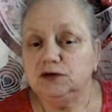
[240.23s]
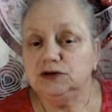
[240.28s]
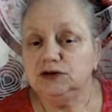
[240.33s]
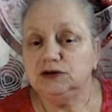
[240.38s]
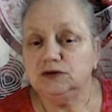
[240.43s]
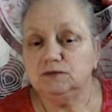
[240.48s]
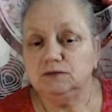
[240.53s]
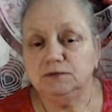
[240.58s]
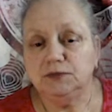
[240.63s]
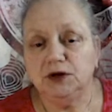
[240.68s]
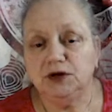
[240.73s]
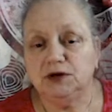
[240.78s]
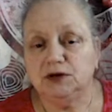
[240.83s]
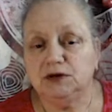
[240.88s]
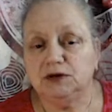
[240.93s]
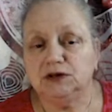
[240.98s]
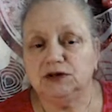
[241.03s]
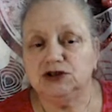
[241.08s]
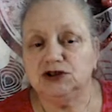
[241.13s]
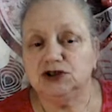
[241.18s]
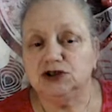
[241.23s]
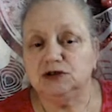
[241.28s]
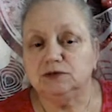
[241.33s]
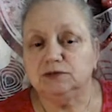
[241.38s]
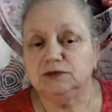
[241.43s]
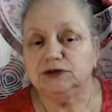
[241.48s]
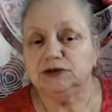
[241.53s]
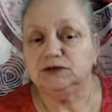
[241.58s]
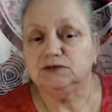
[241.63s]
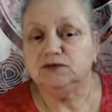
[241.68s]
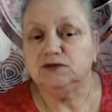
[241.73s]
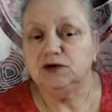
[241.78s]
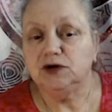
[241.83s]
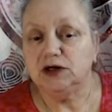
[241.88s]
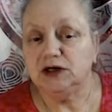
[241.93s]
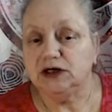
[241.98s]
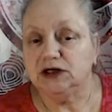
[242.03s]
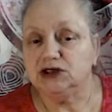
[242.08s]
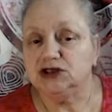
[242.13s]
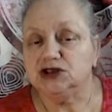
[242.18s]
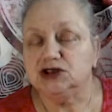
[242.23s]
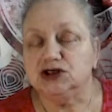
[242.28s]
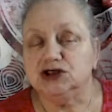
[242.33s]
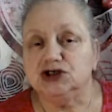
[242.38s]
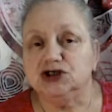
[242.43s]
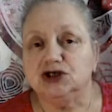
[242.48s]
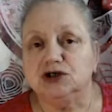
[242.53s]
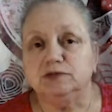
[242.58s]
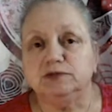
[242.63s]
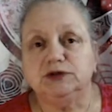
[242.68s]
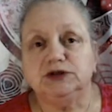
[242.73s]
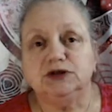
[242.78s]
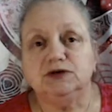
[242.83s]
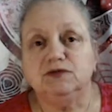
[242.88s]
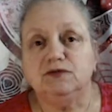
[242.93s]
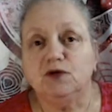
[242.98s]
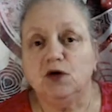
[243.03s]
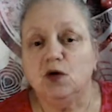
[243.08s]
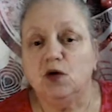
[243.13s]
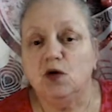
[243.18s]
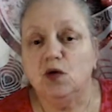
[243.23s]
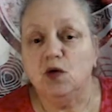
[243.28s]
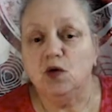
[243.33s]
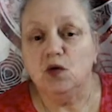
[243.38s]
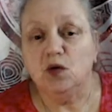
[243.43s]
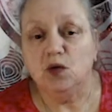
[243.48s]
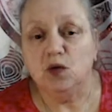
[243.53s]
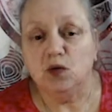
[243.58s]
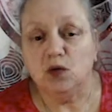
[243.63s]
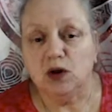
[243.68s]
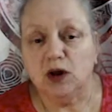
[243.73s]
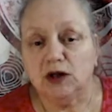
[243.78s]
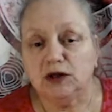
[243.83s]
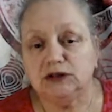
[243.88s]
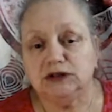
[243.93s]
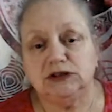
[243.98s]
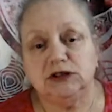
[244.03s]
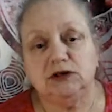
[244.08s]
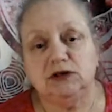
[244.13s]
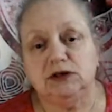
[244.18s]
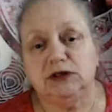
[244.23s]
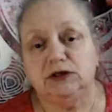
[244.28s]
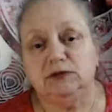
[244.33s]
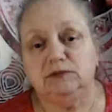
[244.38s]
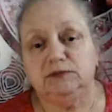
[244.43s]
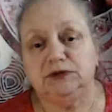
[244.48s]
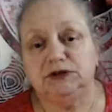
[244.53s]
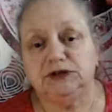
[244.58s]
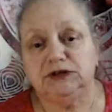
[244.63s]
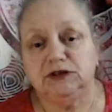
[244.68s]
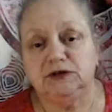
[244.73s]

on partnerships and relationships of all types.